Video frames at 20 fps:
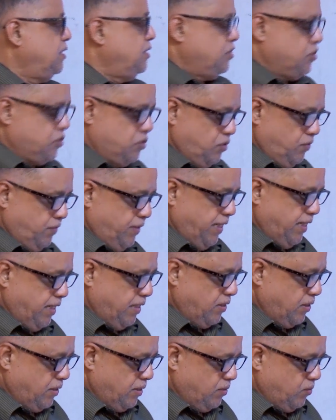So we have
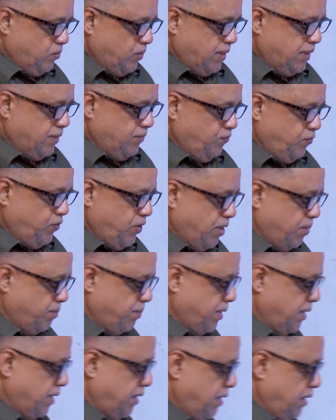got one
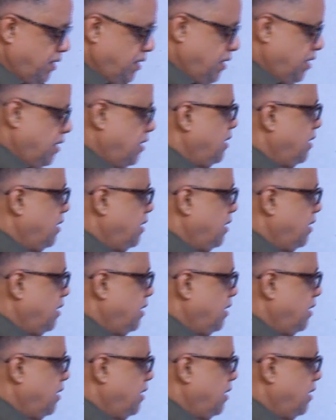formula,